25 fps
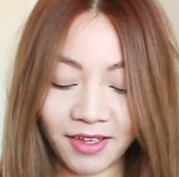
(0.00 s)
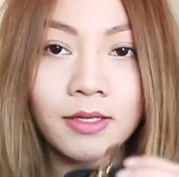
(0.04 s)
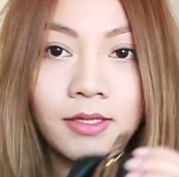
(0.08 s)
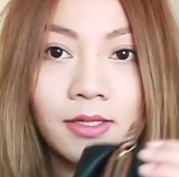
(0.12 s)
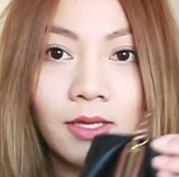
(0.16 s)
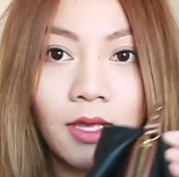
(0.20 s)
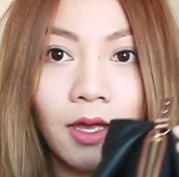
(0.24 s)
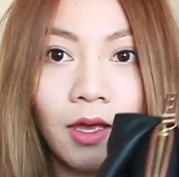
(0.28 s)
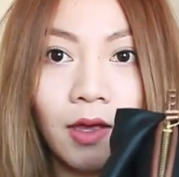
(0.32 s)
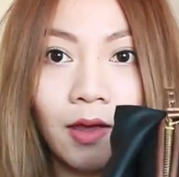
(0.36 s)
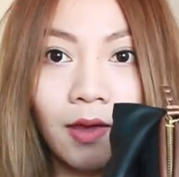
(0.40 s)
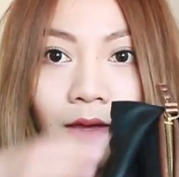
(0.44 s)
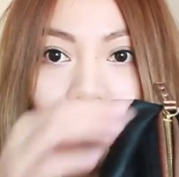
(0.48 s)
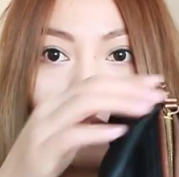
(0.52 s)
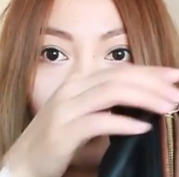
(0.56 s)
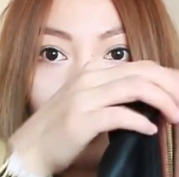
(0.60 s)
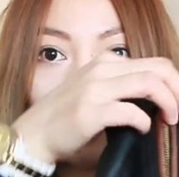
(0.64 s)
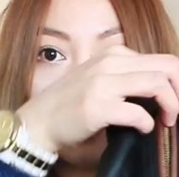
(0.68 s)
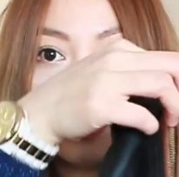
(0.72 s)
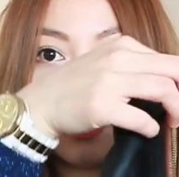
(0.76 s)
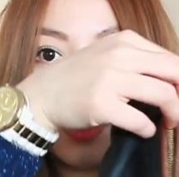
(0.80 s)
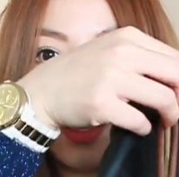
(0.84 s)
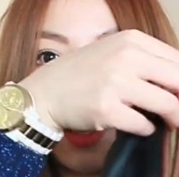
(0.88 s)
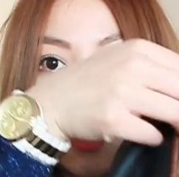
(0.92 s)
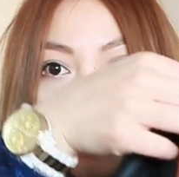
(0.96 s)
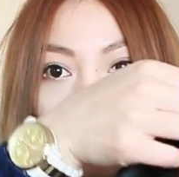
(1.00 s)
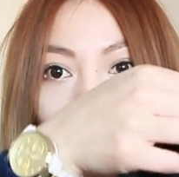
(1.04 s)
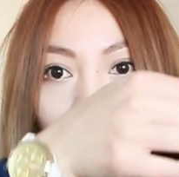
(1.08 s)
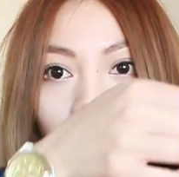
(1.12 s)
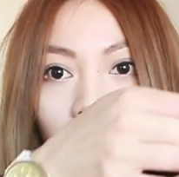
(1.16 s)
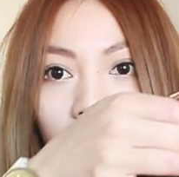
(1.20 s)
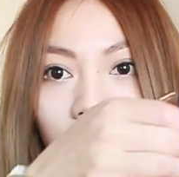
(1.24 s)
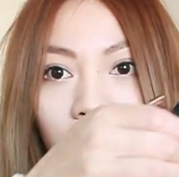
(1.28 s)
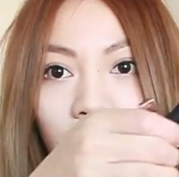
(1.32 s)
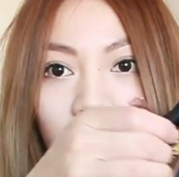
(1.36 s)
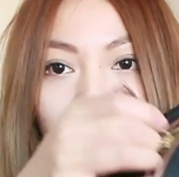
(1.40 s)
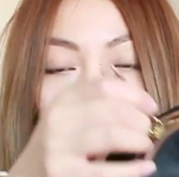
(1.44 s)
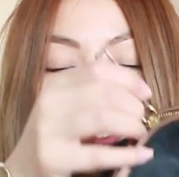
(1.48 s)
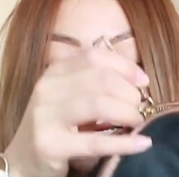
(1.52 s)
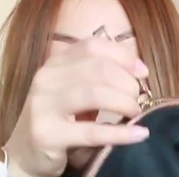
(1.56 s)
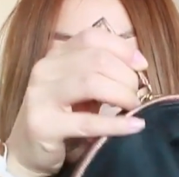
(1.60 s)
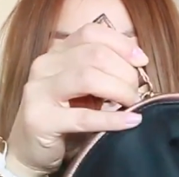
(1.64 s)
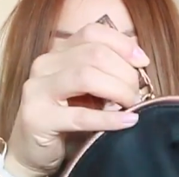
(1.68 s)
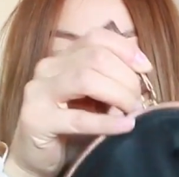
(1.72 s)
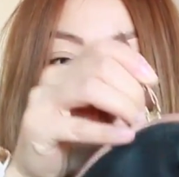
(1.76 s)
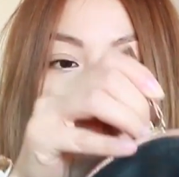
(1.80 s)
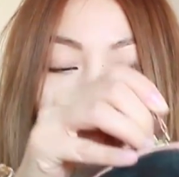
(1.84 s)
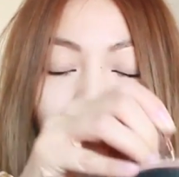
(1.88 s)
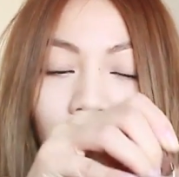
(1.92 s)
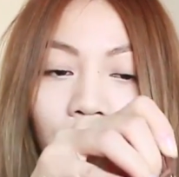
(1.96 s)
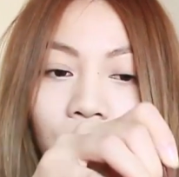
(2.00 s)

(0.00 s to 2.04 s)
So you just open up the zip